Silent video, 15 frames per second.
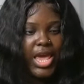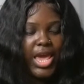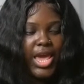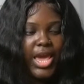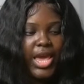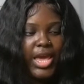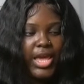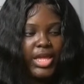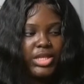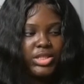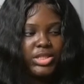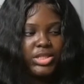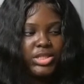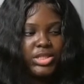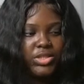at
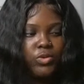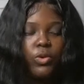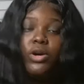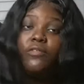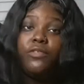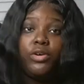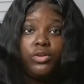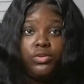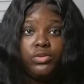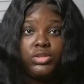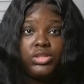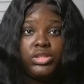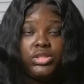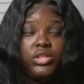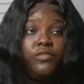12
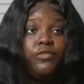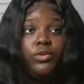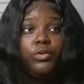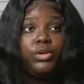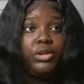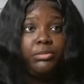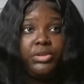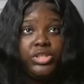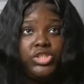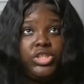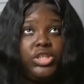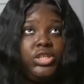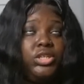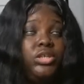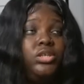Oaks, if you are in
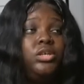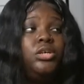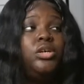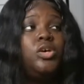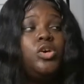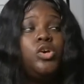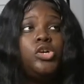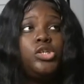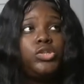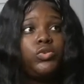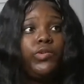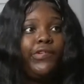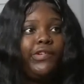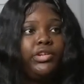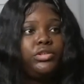Michigan, 12
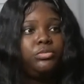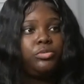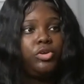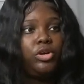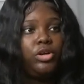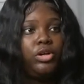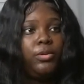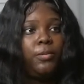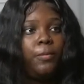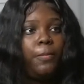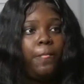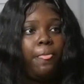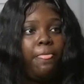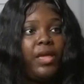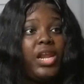Oaks Mall.
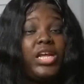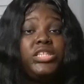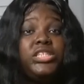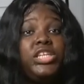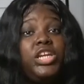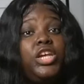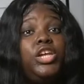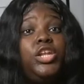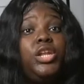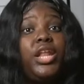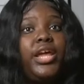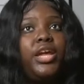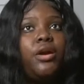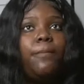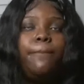And I seen it in
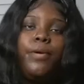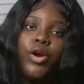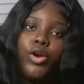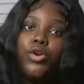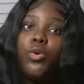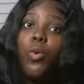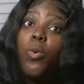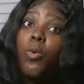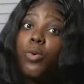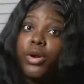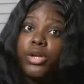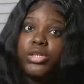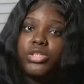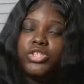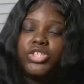like a burnt
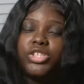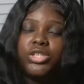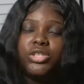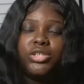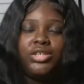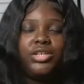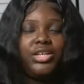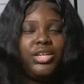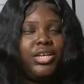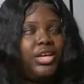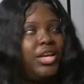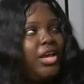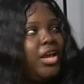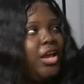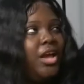orange.
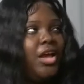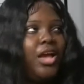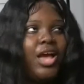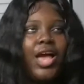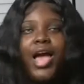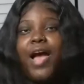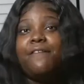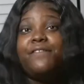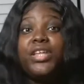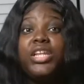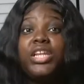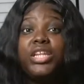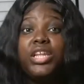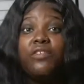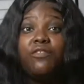I
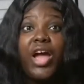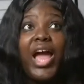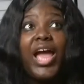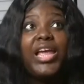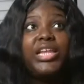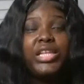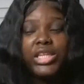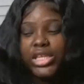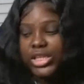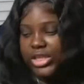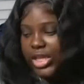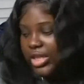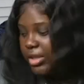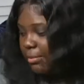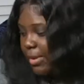fell in love. I
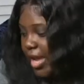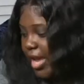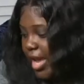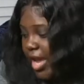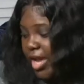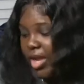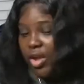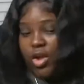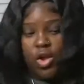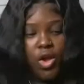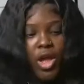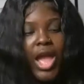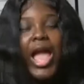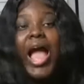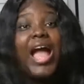looked at the bag.
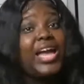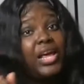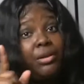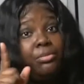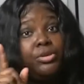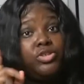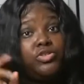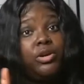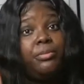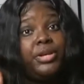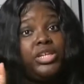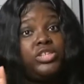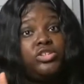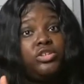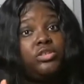I got a picture. I
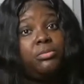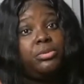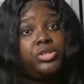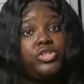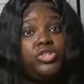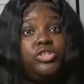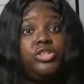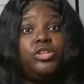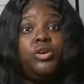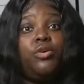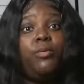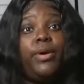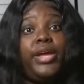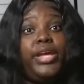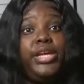can insert the picture
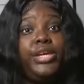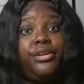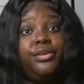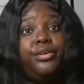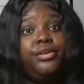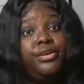right here.